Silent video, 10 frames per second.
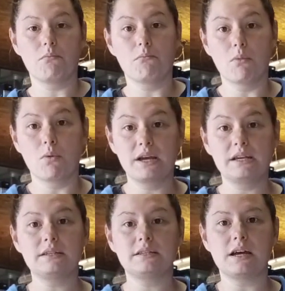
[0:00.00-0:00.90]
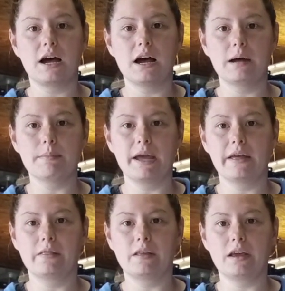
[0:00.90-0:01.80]
moist
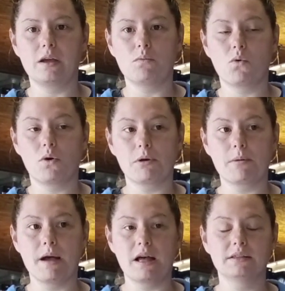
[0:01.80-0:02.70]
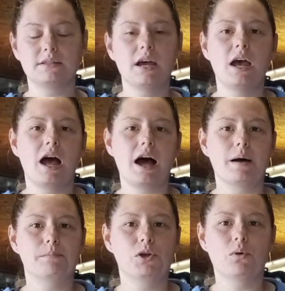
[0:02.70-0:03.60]
in the warmer months.
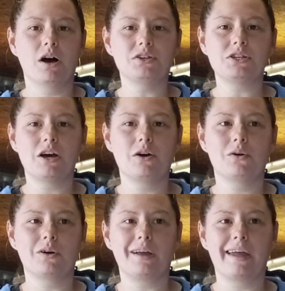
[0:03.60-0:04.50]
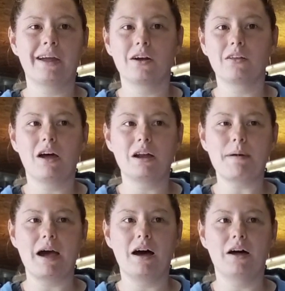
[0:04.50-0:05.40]
You also hear a lot
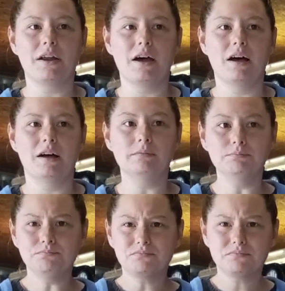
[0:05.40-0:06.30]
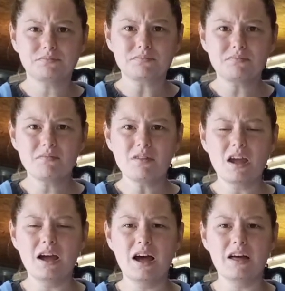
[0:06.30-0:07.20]
about
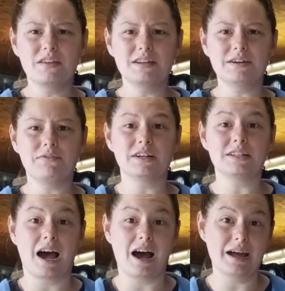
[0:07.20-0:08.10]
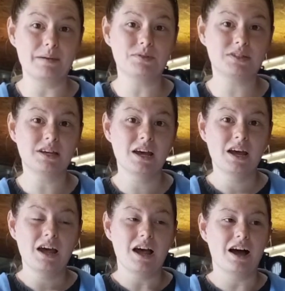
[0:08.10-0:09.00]
the different types
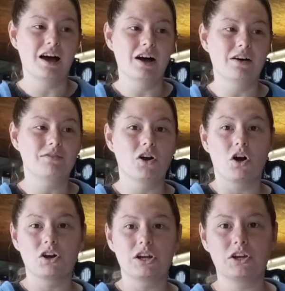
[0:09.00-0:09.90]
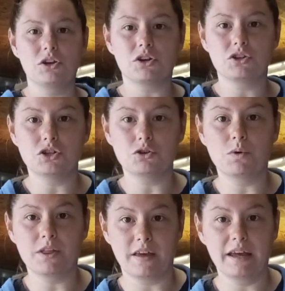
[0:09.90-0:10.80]
of gardening you can do
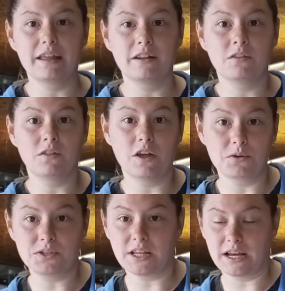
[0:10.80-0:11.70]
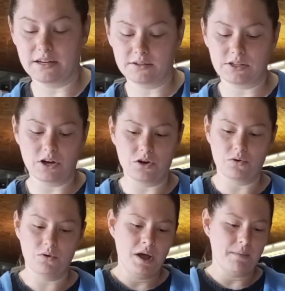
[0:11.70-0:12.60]
within those things.
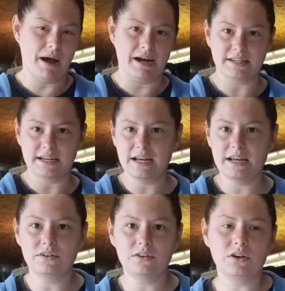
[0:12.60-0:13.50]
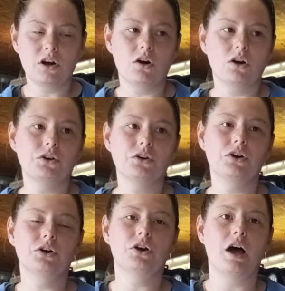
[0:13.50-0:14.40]
So back to Eden
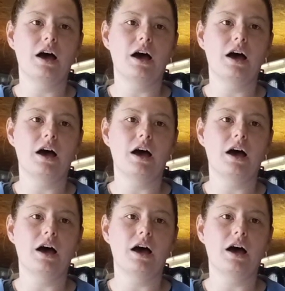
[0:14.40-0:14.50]
garden,